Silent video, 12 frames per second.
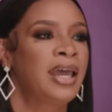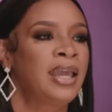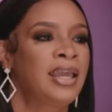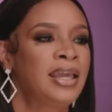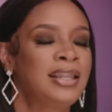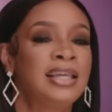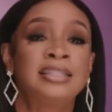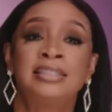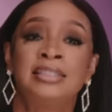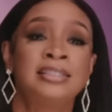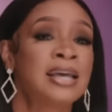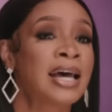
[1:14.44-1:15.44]
and it
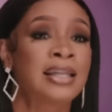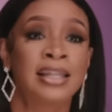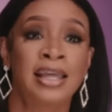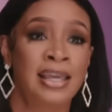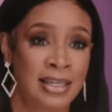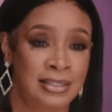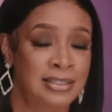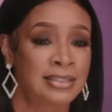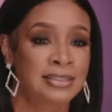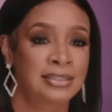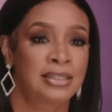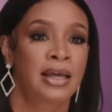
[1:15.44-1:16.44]
did not land
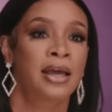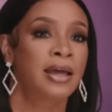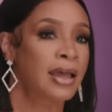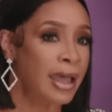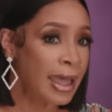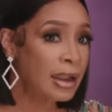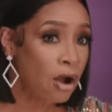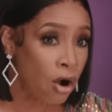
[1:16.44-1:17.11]
at